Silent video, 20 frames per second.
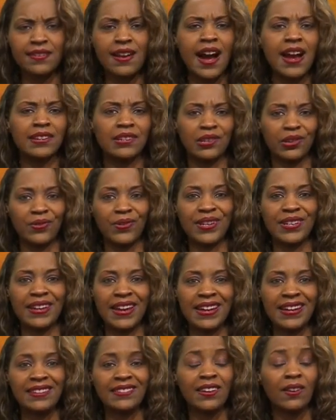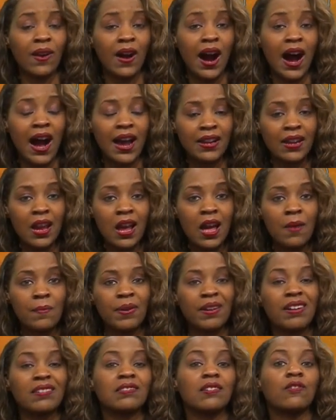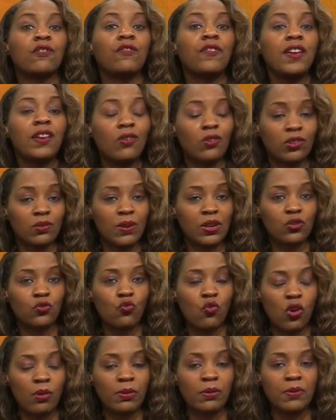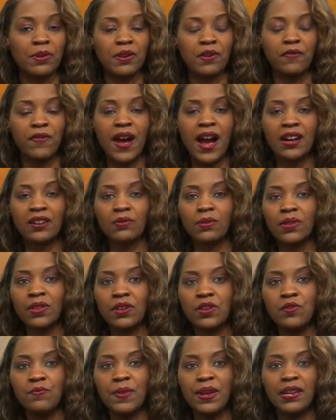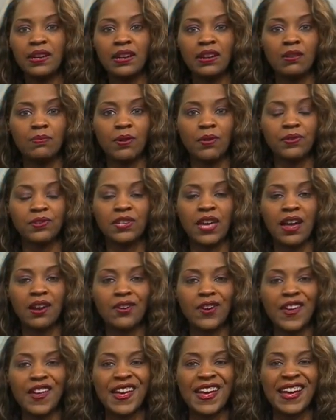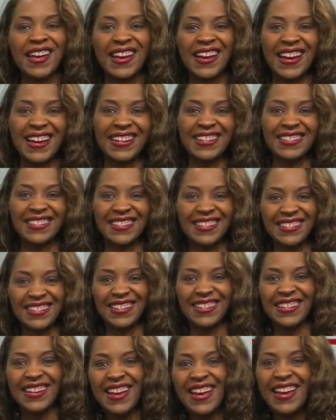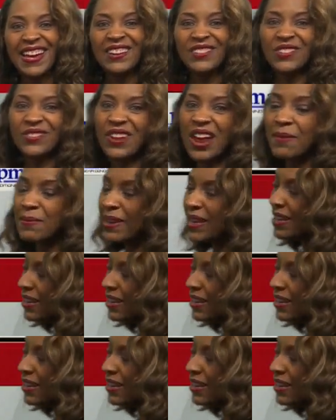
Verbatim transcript: 90 degree days, they're hot because it feels much warmer when you factor in the humidity on both Saturday and Sunday. Here's your Chapman